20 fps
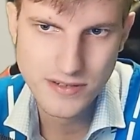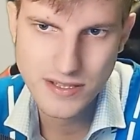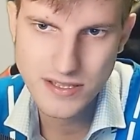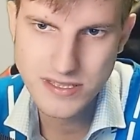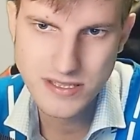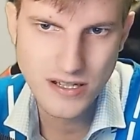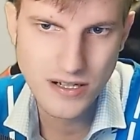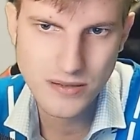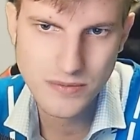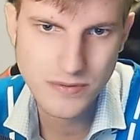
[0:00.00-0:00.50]
It's
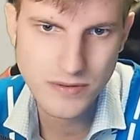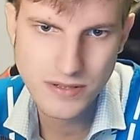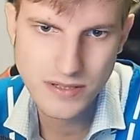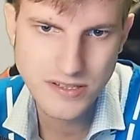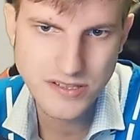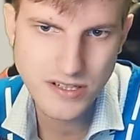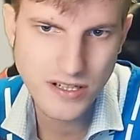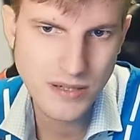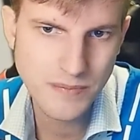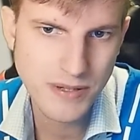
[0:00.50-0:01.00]
going
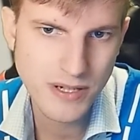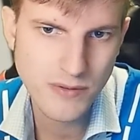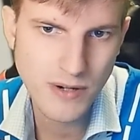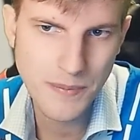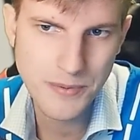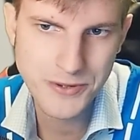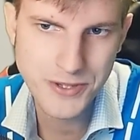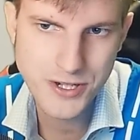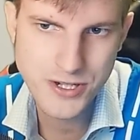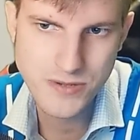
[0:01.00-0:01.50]
to be a
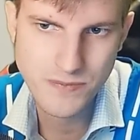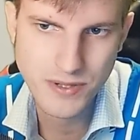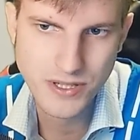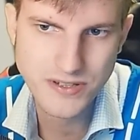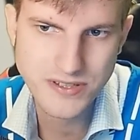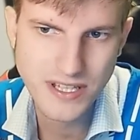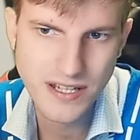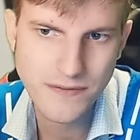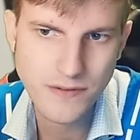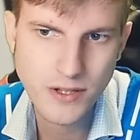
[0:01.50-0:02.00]
repetition,
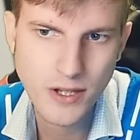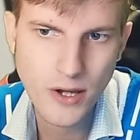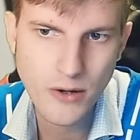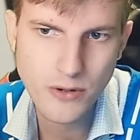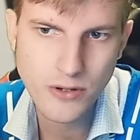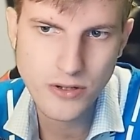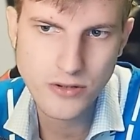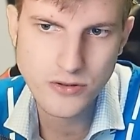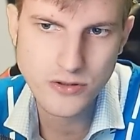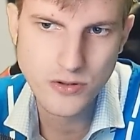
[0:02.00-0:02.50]
because they have no
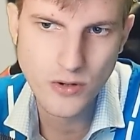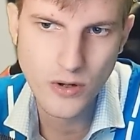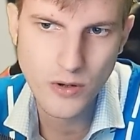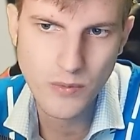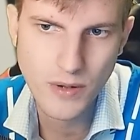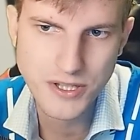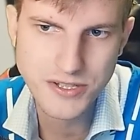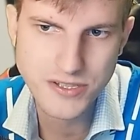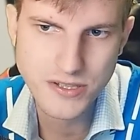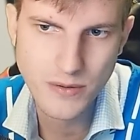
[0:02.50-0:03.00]
control
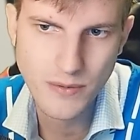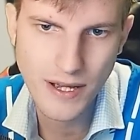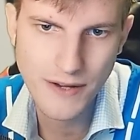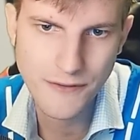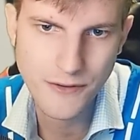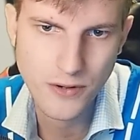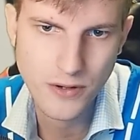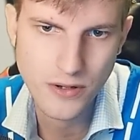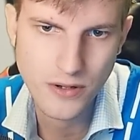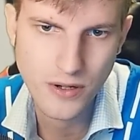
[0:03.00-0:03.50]

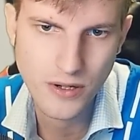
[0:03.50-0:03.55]
whatsoever